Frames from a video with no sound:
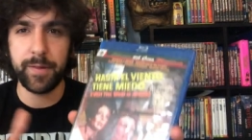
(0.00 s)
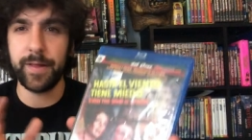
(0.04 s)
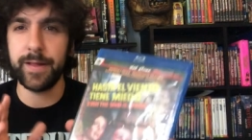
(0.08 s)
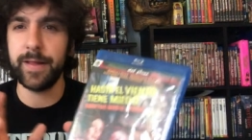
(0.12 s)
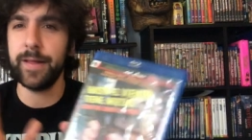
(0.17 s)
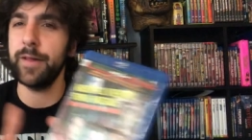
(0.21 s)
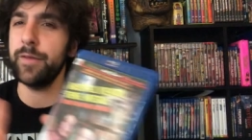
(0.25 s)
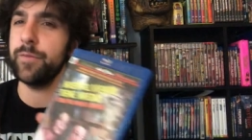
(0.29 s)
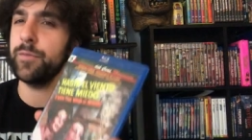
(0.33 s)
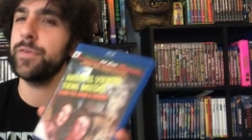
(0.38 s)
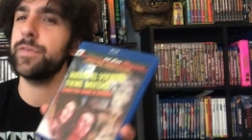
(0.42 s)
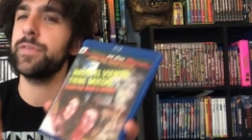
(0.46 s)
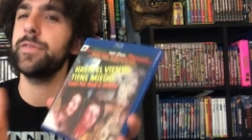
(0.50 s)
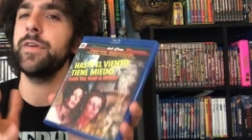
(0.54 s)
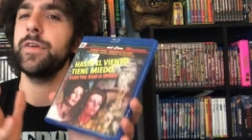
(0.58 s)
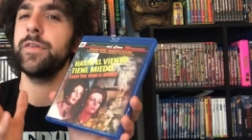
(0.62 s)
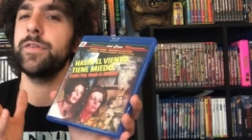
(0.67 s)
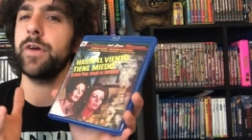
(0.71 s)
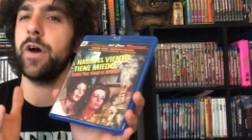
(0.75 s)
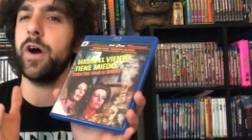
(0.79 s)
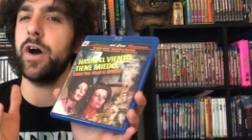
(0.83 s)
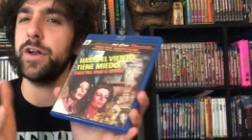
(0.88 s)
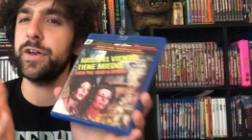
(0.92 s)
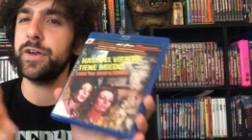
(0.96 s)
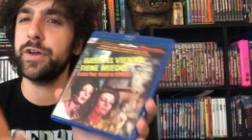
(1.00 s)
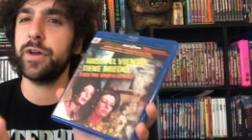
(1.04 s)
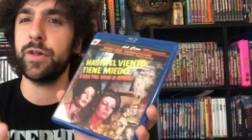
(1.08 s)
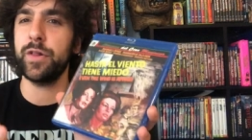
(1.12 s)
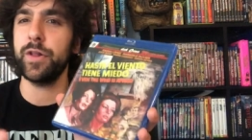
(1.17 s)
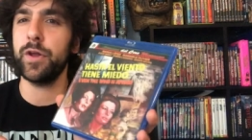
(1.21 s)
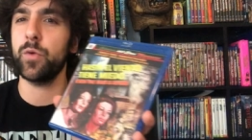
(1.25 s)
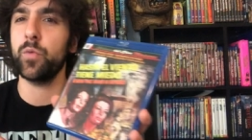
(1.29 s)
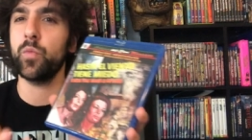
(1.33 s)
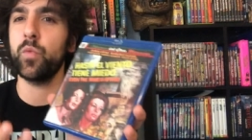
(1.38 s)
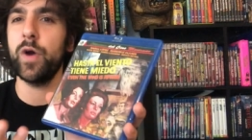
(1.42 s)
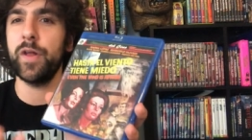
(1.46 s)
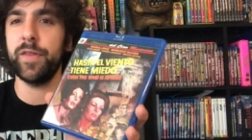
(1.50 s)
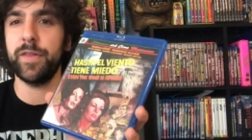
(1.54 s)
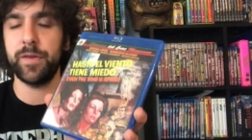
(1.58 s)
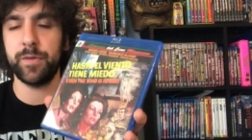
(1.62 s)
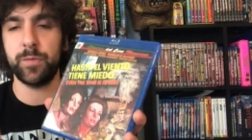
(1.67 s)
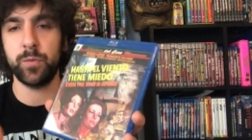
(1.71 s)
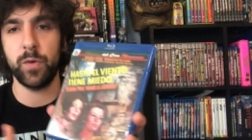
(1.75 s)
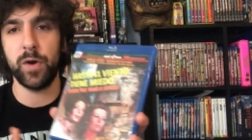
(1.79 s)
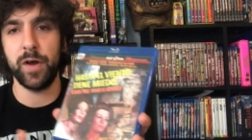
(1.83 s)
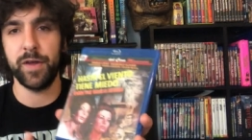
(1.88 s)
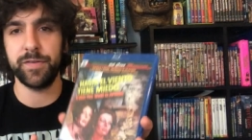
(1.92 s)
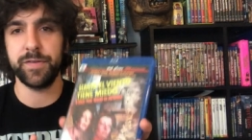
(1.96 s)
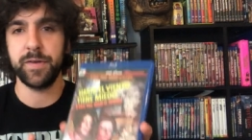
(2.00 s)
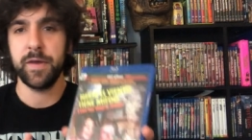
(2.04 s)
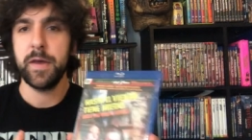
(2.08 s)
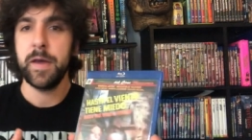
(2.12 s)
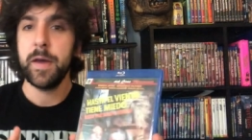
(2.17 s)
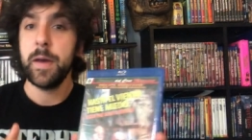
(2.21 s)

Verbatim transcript: Like it was is unclear what this was,